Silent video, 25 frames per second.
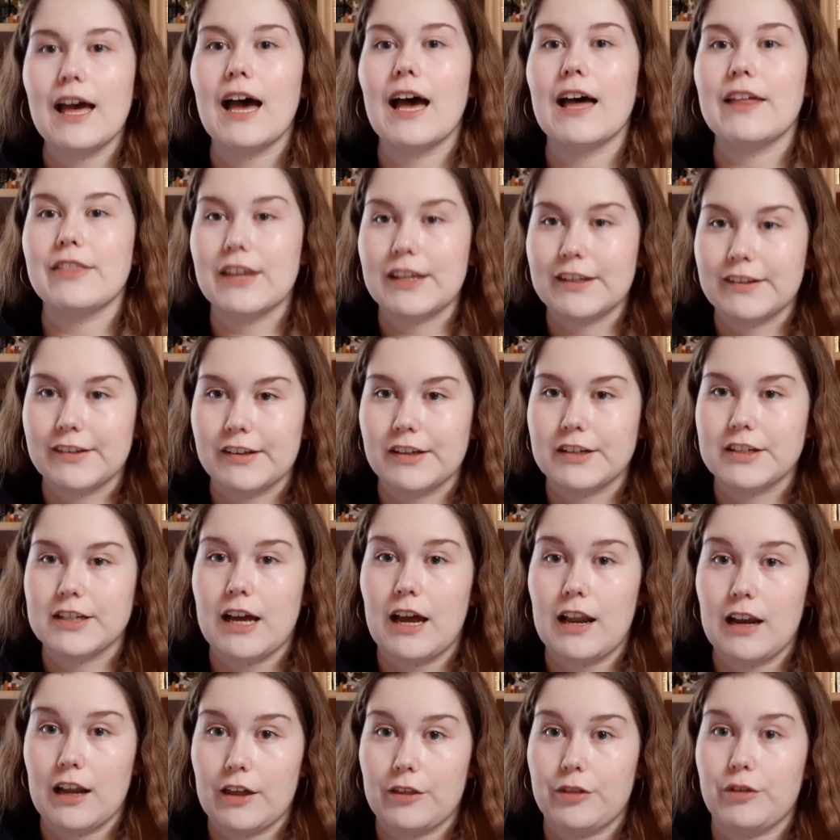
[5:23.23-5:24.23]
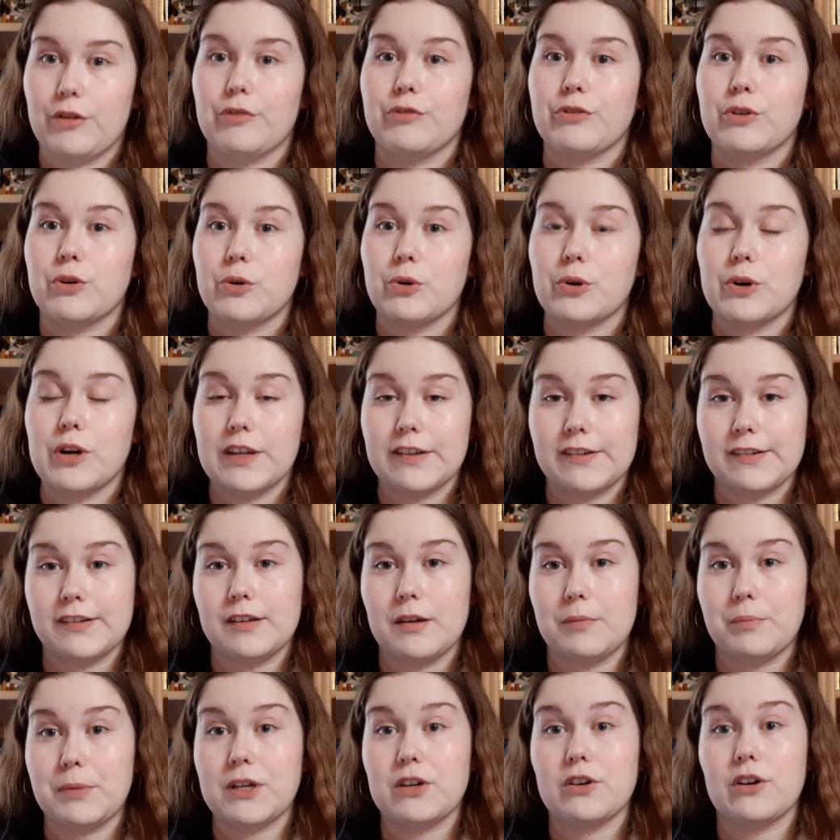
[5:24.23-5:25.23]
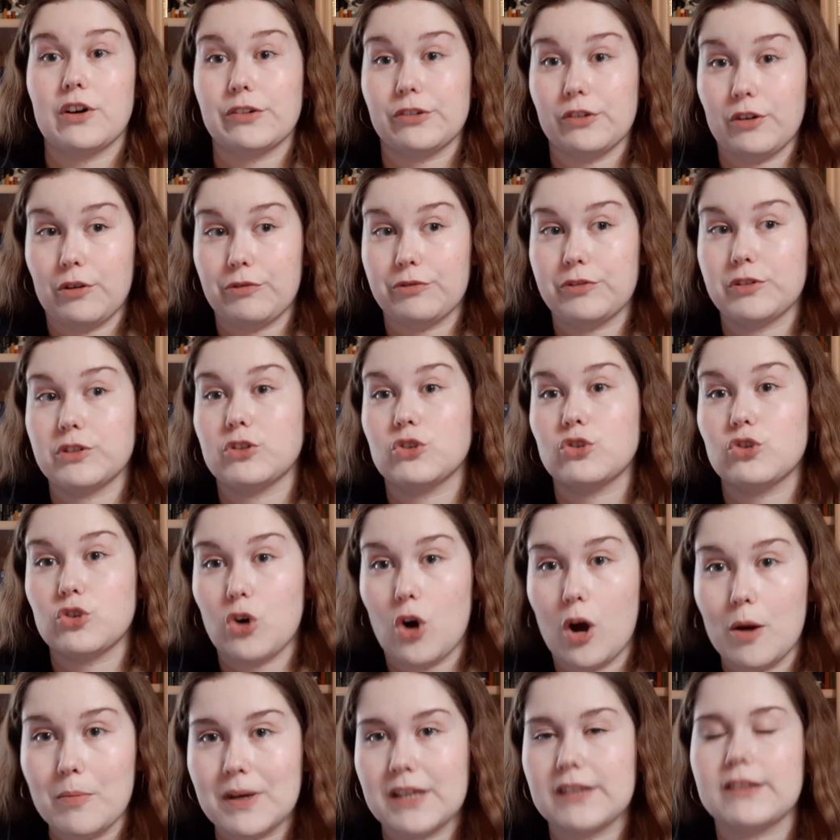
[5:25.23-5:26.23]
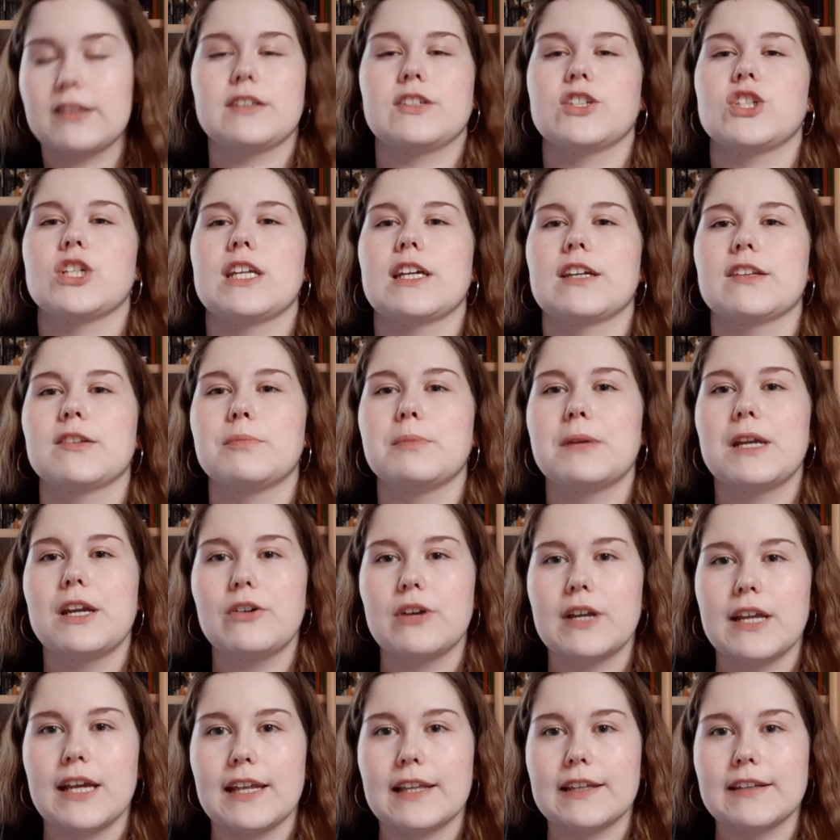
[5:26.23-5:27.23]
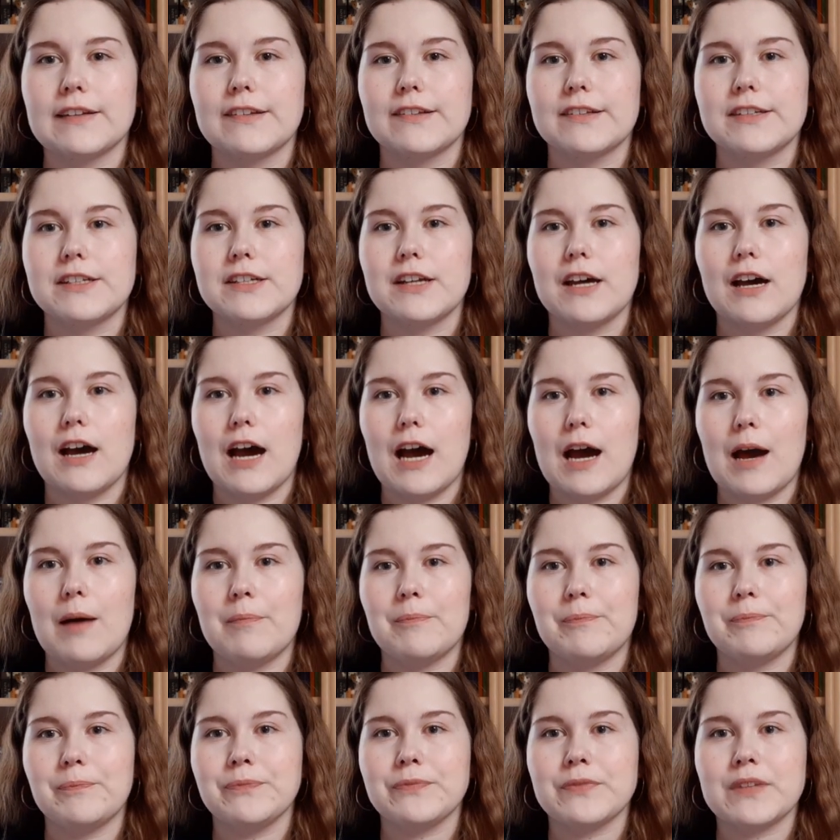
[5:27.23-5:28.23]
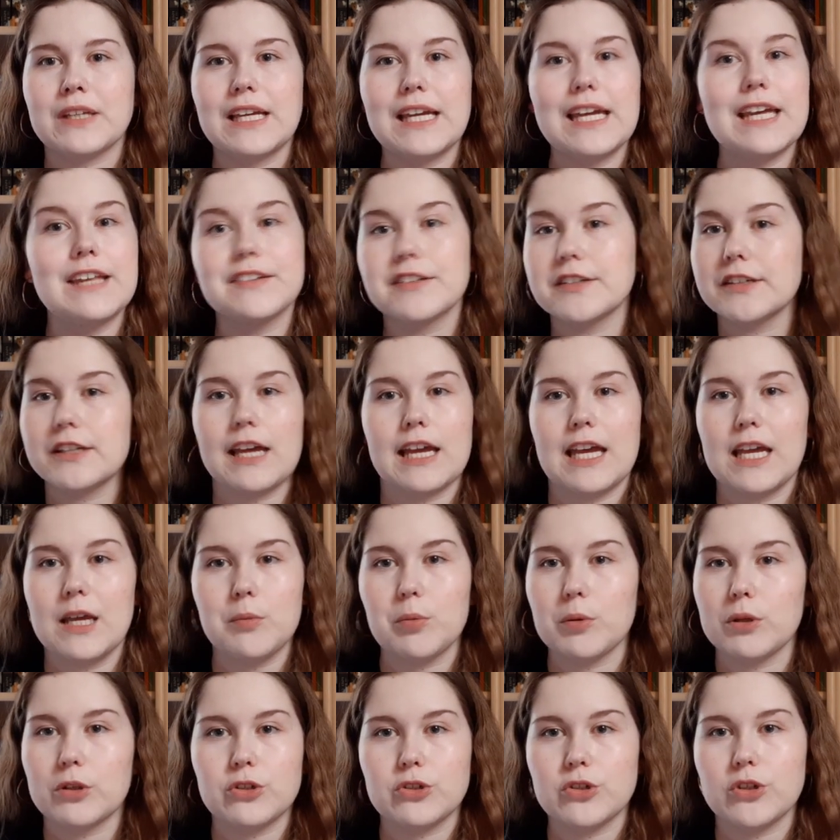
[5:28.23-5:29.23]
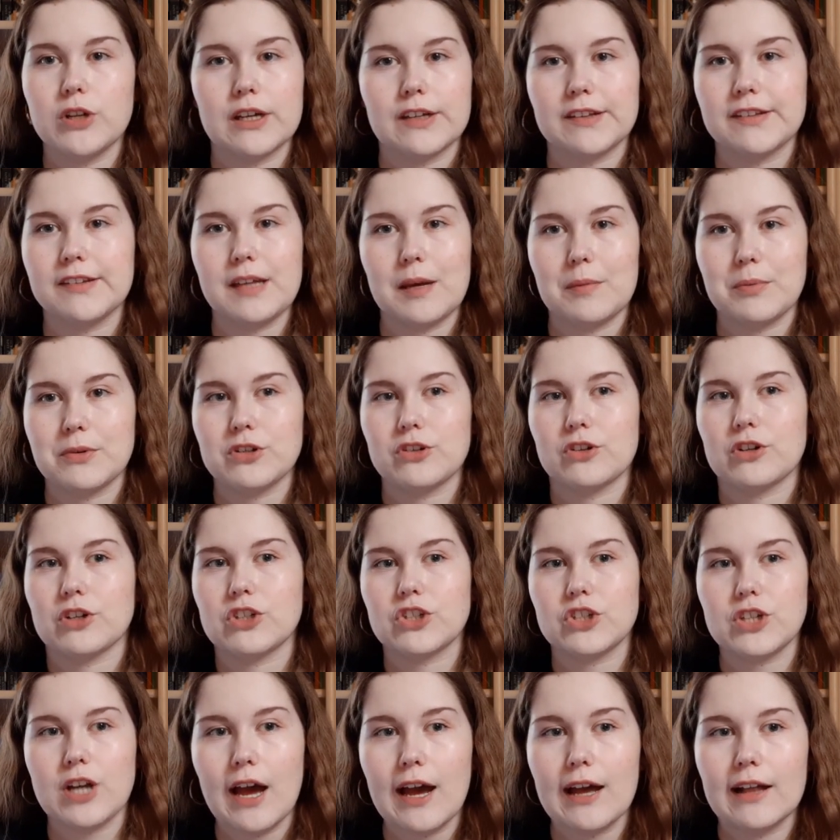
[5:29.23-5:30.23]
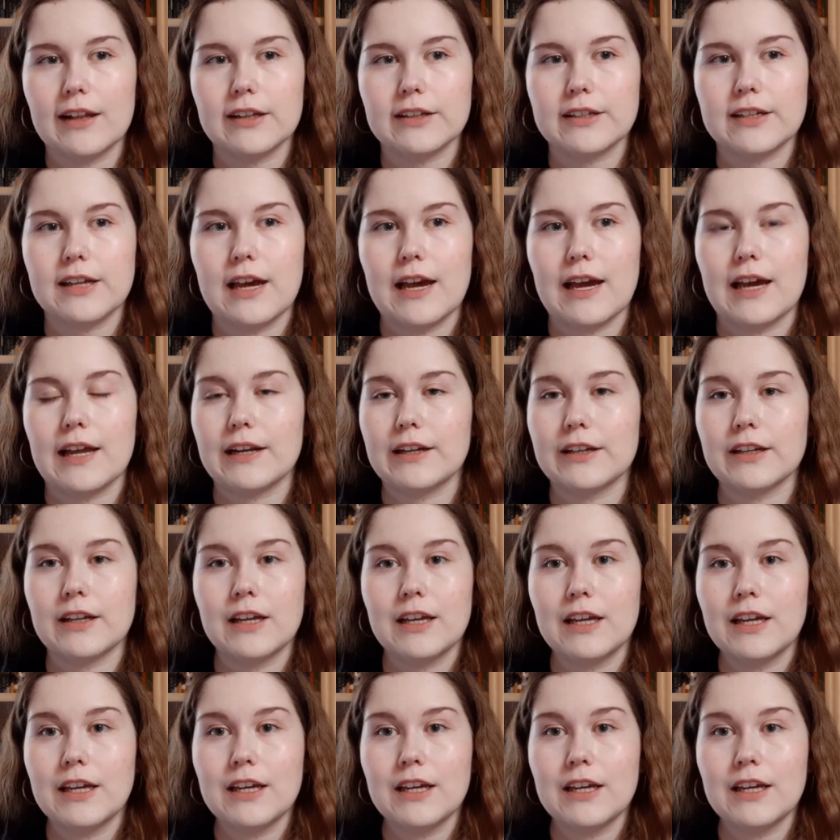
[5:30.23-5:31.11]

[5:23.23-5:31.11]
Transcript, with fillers: And then Sandalath, of course, because of the trauma that she experienced, um, isn't able to accept her child and